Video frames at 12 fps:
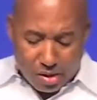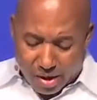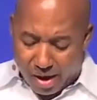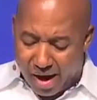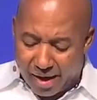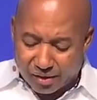
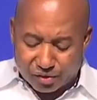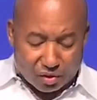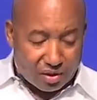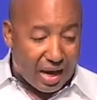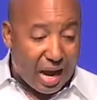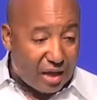All right, so
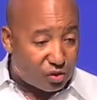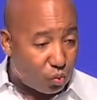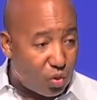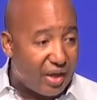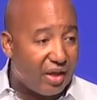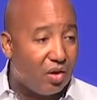God's
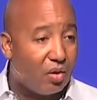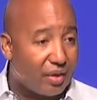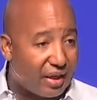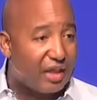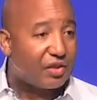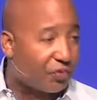will
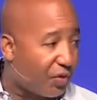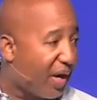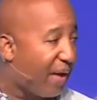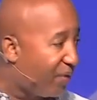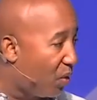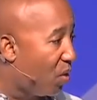is for
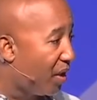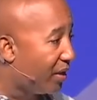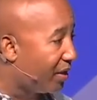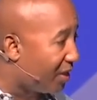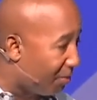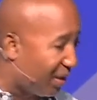
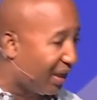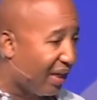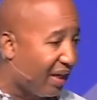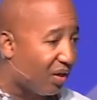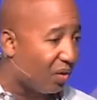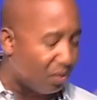everyone to be
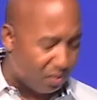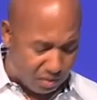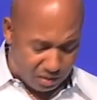healed.